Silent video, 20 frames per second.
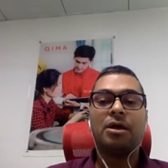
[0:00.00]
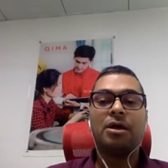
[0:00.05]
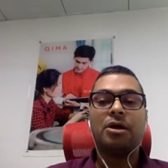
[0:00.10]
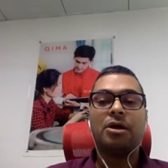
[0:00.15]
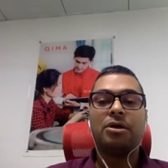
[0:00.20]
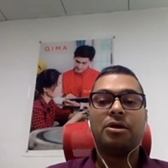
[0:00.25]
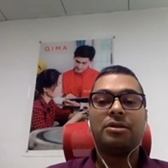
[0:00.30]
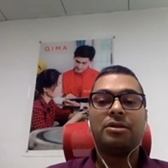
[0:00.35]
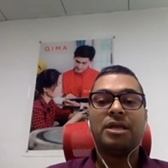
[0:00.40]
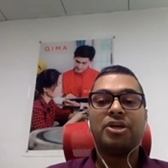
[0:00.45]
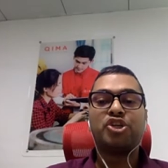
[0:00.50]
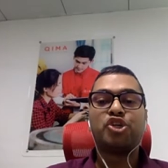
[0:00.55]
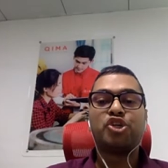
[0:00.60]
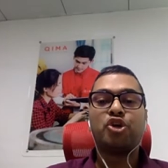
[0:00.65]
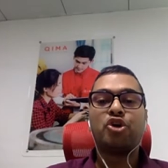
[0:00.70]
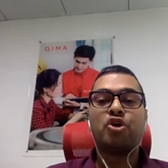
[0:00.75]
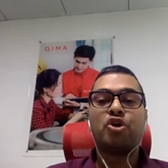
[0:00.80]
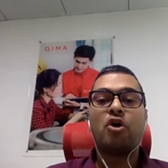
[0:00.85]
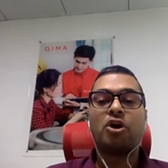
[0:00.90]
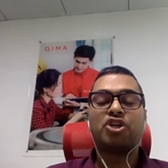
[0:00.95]
they should
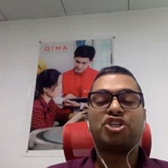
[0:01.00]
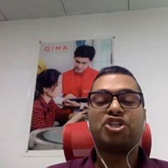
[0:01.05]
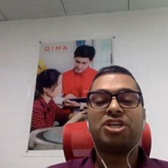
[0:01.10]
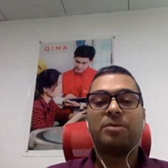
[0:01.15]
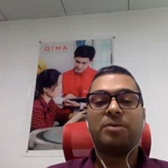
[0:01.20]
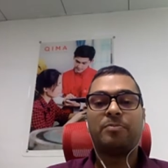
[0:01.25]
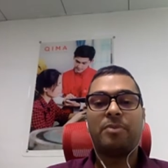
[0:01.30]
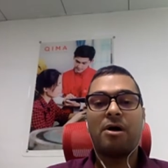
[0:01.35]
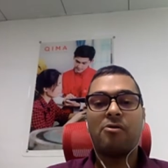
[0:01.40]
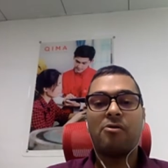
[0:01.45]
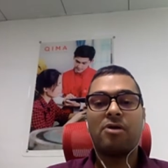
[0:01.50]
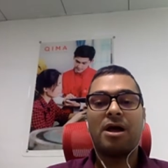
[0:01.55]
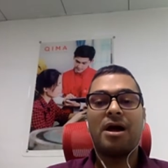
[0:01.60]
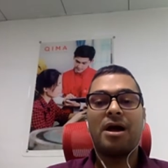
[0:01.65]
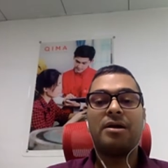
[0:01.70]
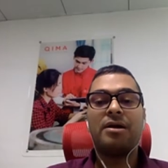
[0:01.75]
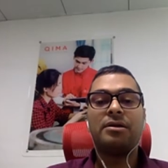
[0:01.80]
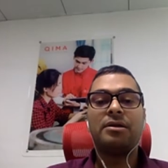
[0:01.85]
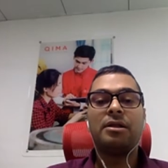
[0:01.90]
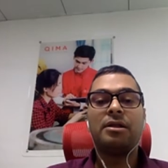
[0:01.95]
not ship out
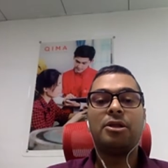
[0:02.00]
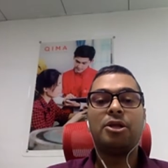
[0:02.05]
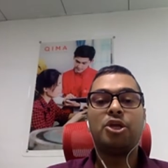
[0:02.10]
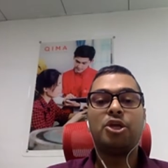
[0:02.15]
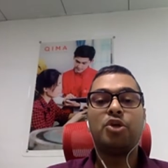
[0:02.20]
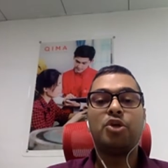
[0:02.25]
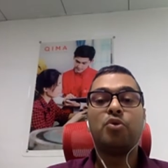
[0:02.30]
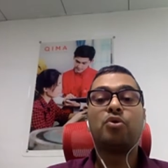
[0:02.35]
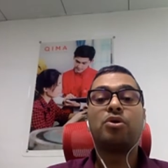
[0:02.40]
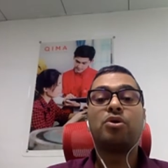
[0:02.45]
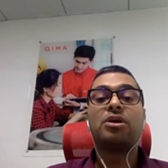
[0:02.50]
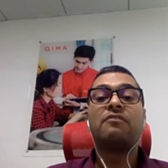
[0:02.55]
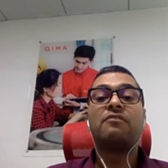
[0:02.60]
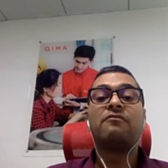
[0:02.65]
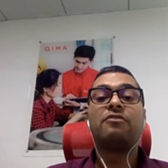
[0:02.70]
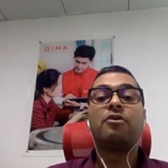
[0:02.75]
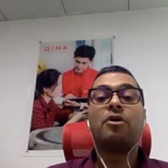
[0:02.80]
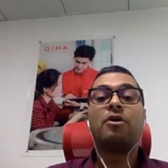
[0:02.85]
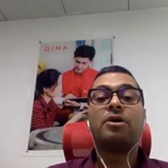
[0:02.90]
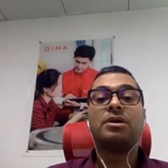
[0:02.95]
until you
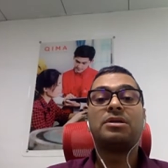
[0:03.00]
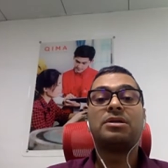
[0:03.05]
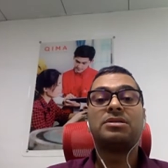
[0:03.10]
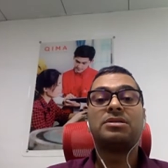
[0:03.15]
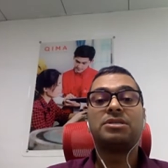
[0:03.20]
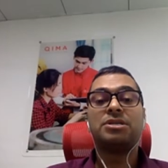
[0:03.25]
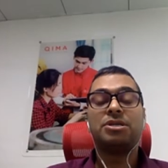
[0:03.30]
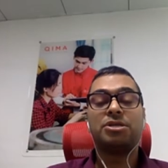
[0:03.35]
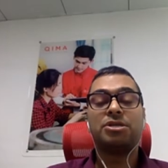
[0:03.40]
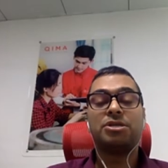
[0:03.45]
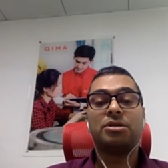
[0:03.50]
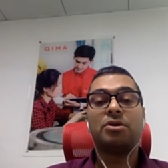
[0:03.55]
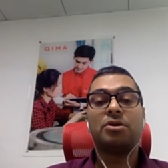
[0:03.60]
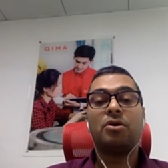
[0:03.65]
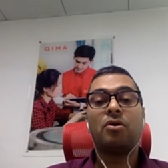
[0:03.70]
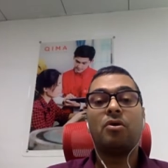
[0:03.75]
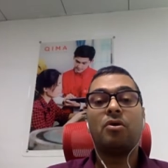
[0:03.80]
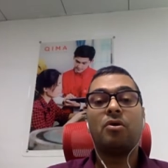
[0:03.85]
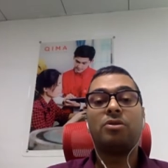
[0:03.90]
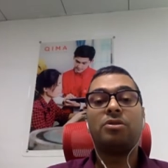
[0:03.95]
give your decision
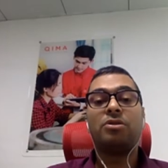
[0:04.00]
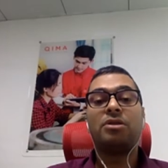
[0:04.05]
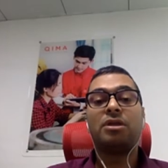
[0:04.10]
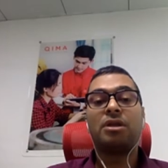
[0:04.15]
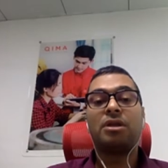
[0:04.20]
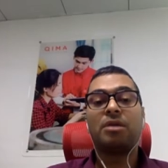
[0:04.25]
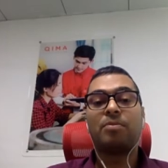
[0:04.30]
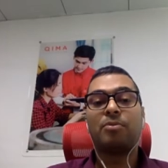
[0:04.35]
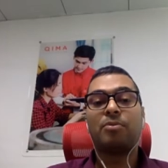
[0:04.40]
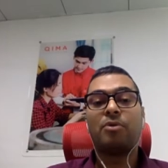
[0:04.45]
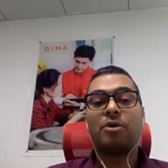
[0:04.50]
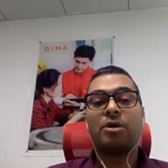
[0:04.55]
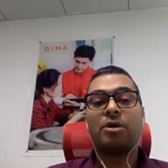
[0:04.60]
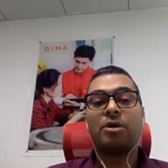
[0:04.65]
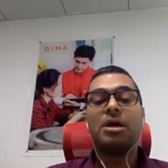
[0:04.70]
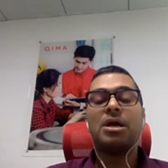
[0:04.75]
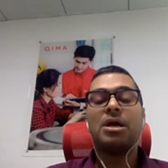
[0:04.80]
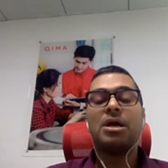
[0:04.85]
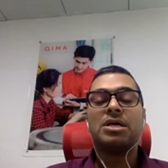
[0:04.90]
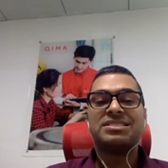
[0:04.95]
on the report.
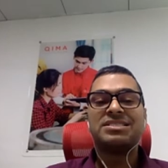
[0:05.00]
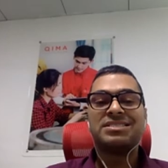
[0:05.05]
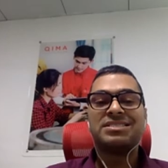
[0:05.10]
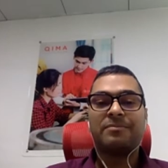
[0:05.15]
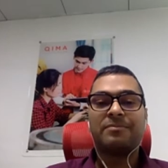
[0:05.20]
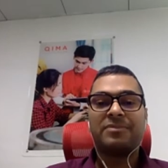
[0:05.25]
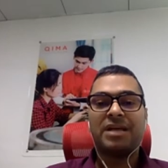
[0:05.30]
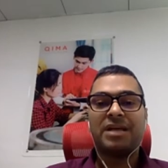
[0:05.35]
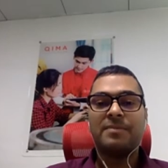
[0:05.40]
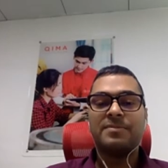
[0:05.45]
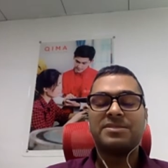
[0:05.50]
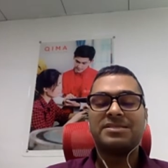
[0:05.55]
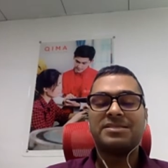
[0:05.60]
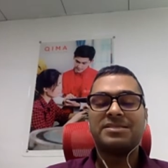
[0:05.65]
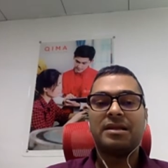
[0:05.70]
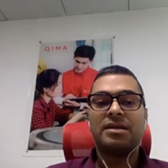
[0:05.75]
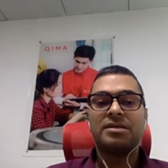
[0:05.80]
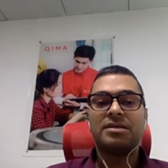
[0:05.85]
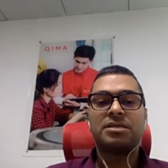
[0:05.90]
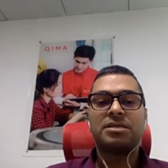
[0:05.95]
Sometimes
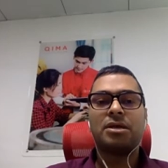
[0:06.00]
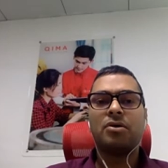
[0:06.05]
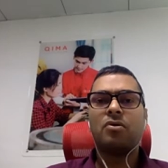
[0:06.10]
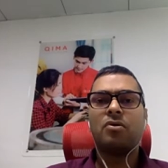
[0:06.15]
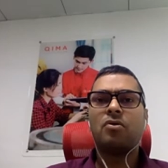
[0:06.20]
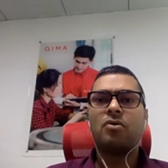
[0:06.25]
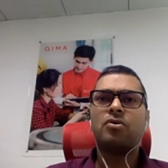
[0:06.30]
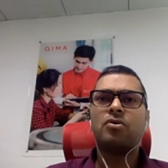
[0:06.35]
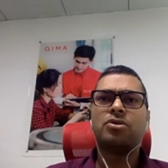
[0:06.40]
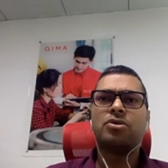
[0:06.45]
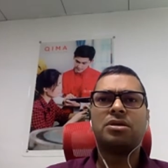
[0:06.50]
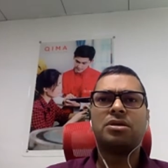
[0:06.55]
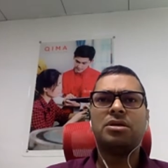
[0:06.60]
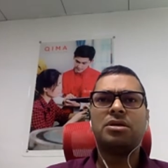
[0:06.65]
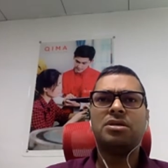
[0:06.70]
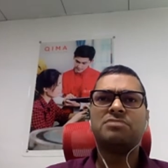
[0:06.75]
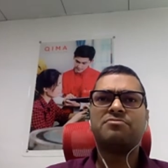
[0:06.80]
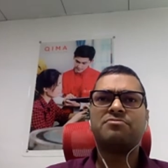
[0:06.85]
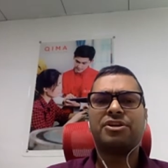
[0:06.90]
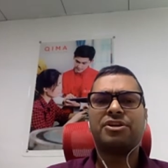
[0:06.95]
sellers say, oh, the
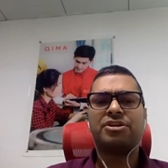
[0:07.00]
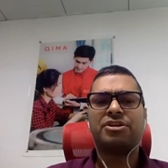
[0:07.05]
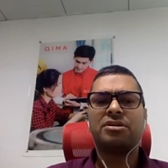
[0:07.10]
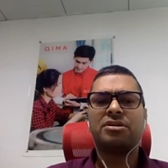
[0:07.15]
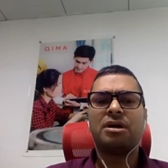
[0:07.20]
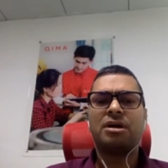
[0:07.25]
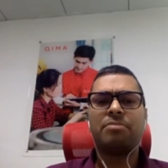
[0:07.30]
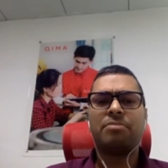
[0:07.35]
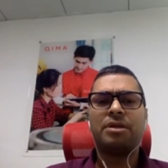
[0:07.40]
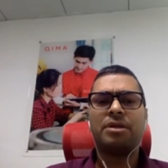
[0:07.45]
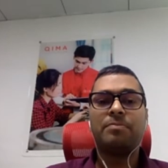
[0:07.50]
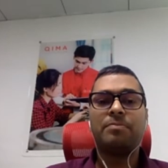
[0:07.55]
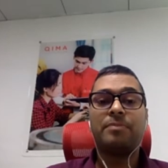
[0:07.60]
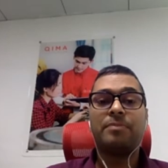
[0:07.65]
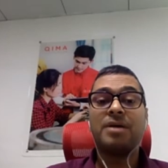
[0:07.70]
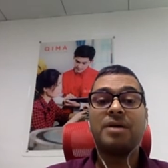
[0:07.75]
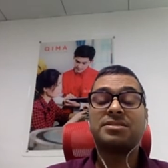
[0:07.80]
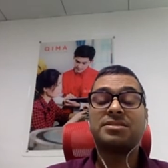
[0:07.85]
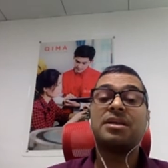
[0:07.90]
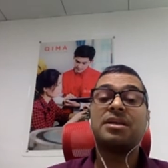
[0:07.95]
inspection company
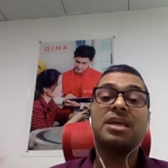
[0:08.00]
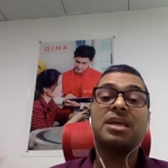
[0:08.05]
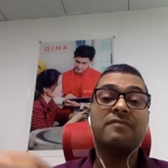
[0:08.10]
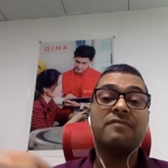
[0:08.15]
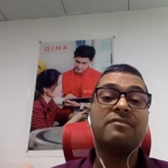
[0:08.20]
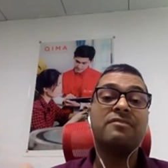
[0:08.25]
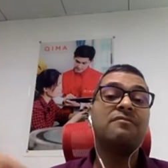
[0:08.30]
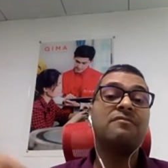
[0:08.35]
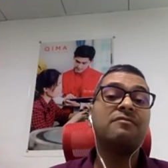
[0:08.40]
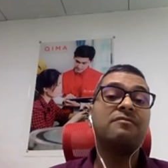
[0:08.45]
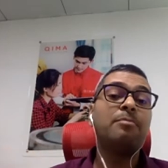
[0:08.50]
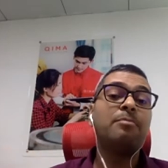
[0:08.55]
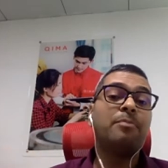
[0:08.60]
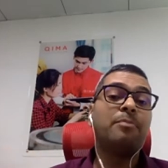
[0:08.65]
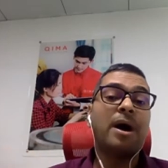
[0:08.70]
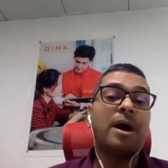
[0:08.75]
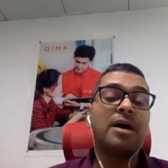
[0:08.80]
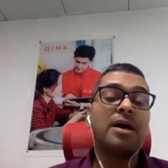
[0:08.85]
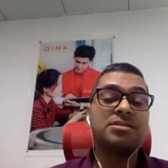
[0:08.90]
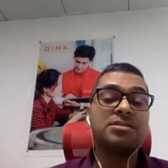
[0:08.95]
passed it. Even if we
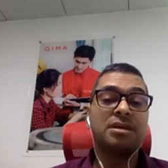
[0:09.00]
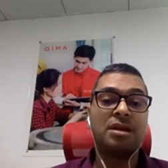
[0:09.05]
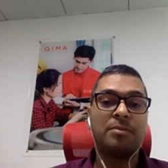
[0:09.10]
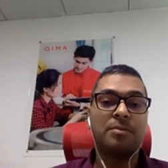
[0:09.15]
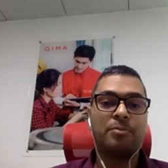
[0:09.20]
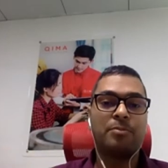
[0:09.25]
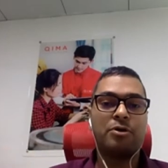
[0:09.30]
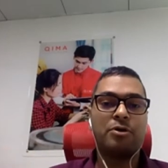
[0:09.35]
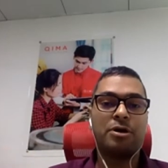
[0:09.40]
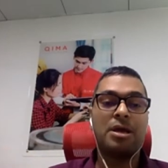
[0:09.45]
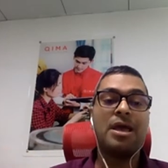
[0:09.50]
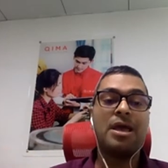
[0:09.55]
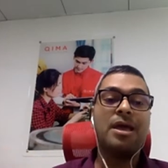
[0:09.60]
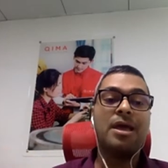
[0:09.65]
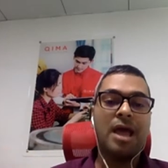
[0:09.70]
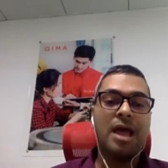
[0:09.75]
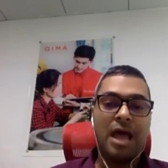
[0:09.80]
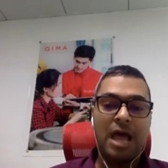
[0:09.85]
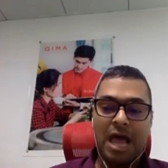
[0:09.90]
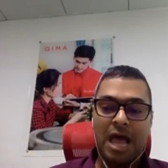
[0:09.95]
pass the report,
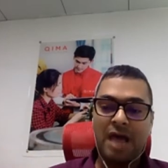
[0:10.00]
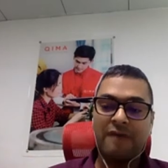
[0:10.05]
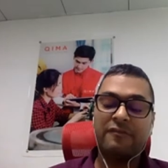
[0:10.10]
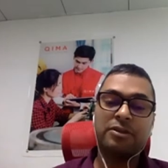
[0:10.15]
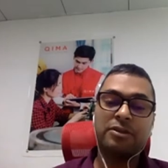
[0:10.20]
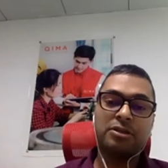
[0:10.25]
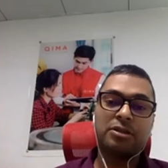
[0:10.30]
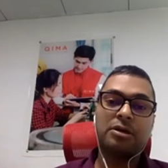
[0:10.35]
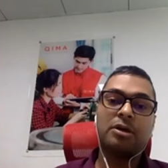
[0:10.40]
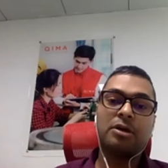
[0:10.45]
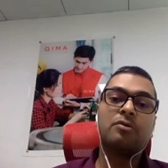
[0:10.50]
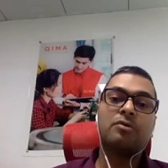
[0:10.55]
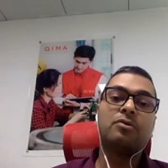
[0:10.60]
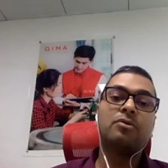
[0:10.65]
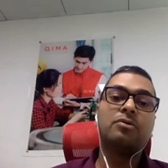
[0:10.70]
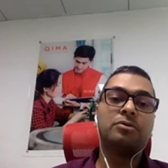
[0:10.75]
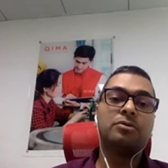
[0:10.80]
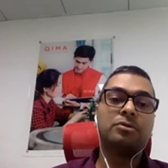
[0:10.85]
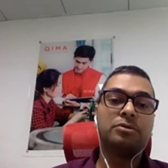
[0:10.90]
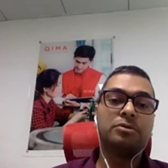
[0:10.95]
have a
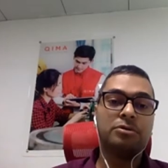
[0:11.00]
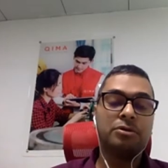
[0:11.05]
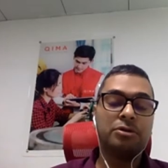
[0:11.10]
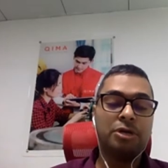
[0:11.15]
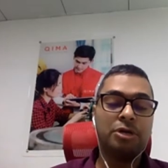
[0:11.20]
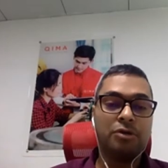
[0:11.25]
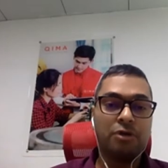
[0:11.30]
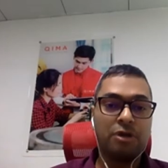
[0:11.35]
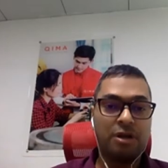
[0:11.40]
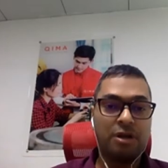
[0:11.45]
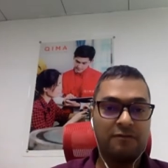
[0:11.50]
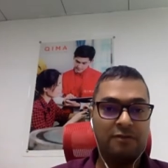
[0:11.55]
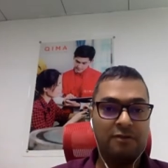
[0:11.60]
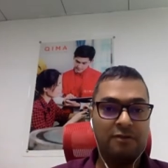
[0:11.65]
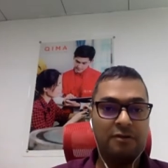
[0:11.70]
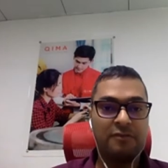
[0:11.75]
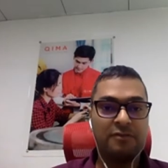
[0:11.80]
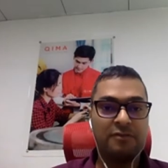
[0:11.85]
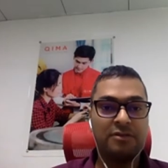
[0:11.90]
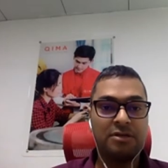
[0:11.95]
thorough review
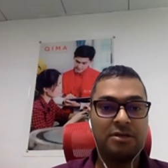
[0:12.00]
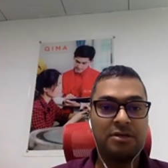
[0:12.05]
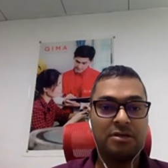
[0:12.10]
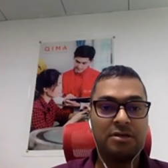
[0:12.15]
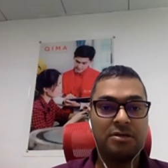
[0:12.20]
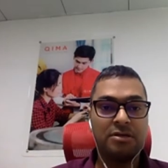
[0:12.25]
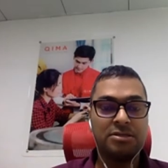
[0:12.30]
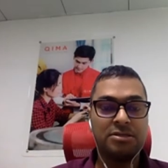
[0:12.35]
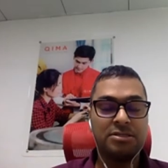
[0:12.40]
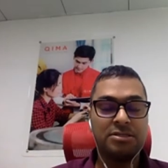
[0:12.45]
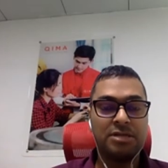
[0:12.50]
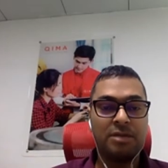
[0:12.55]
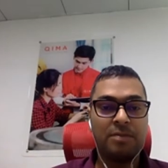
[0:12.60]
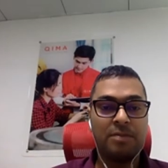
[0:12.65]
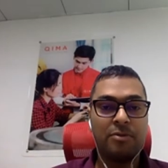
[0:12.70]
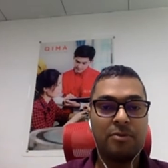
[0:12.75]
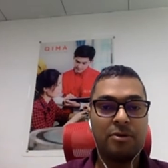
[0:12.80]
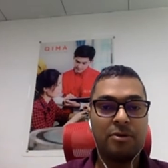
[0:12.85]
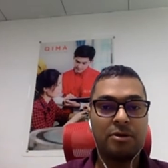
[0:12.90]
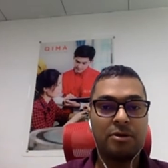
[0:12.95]
of the report.